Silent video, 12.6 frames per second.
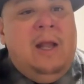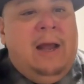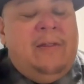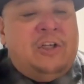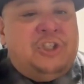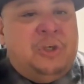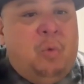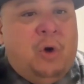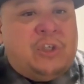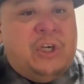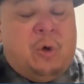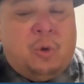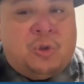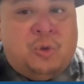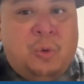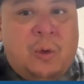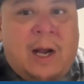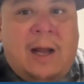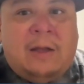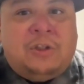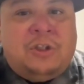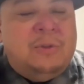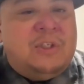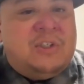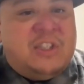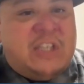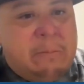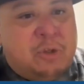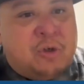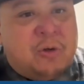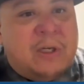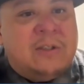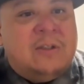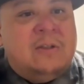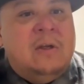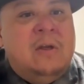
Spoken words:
and then she worked in costura. She was a seamstress